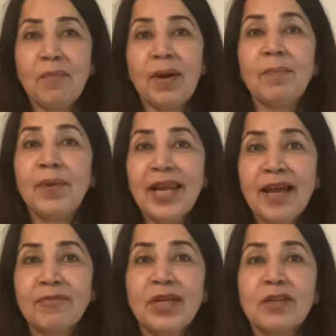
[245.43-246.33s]
bump
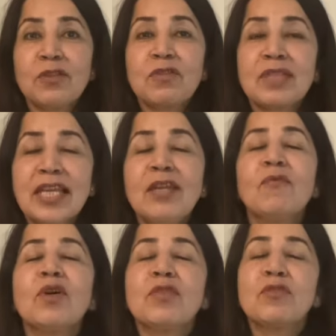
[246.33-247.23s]
left her
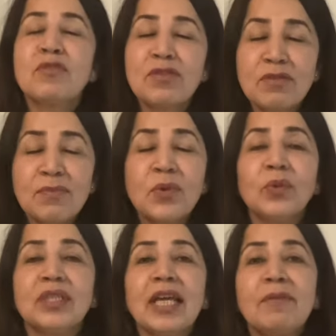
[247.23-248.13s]
skin was
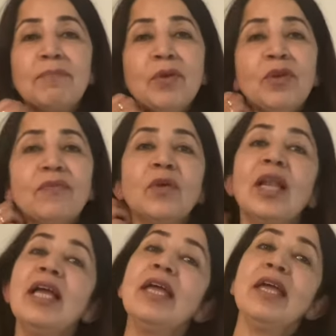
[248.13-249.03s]
smooth and
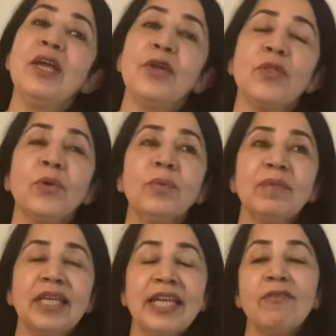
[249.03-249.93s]
beautiful so
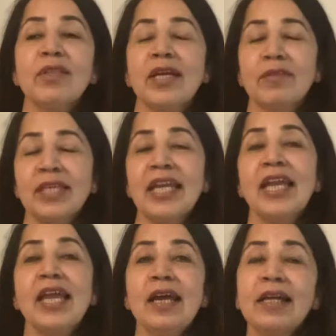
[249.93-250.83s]
uh, he was
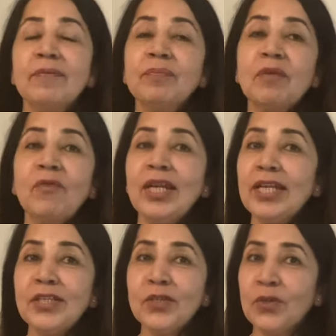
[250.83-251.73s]
asking, um, what
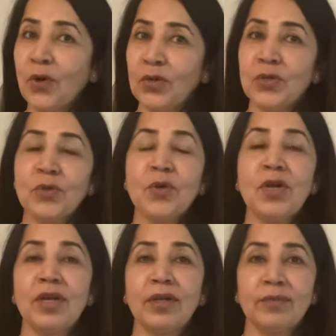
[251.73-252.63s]
did you talk to
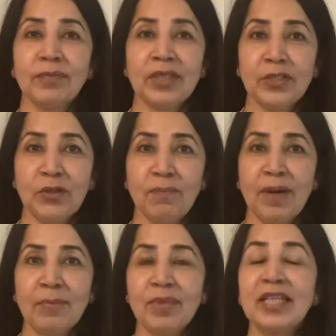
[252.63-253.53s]
um, uh, your
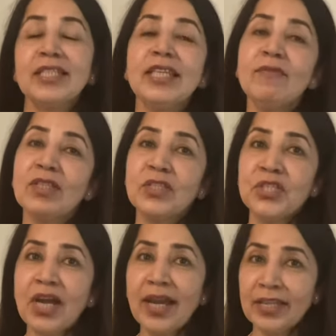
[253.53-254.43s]
bumps? And she was
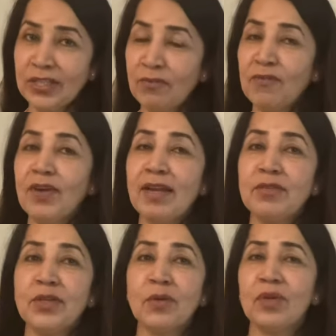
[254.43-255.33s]
shy. She was
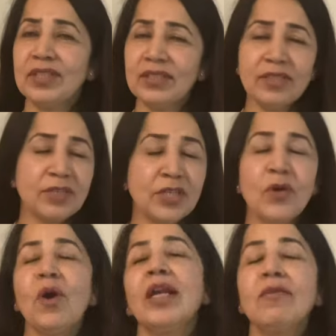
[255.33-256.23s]
five year old and she said,
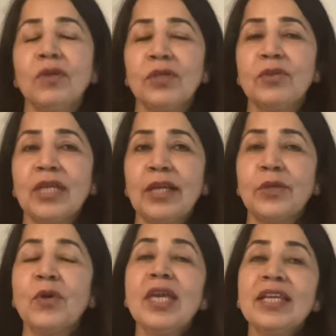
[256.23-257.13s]
no, I don't want to tell
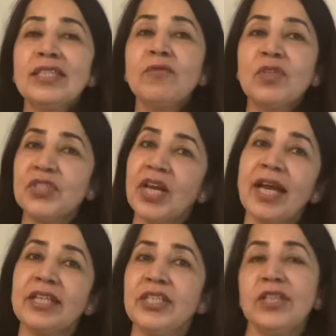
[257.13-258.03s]
you. She was
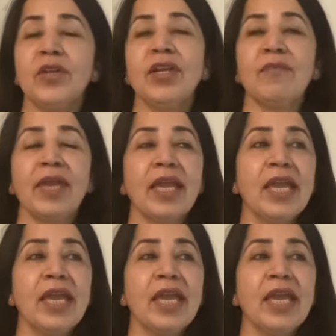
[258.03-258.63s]
shy. She ran away.